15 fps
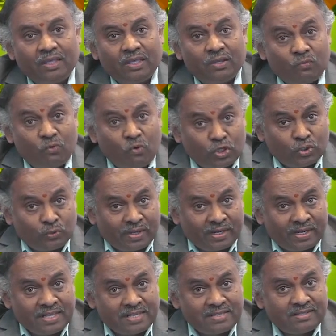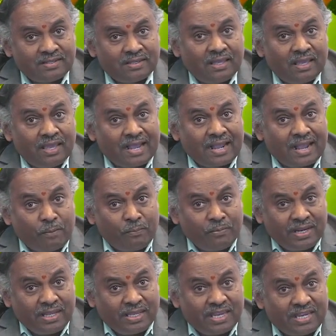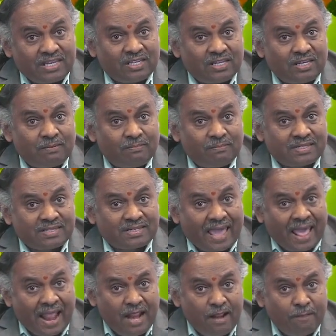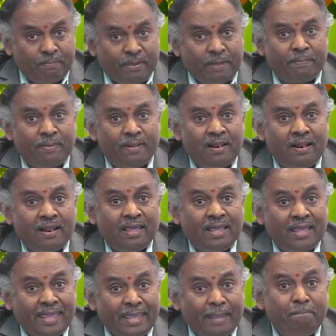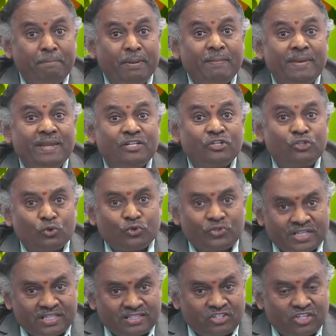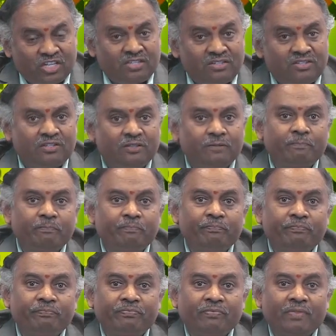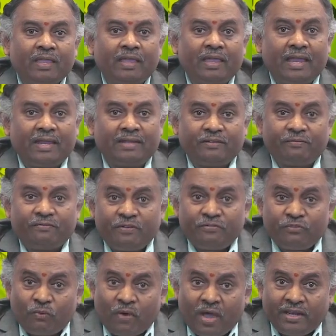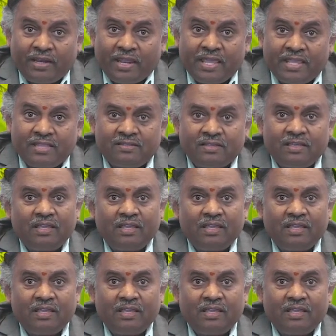Fourth one is communication must help people implement social change. And the fifth one is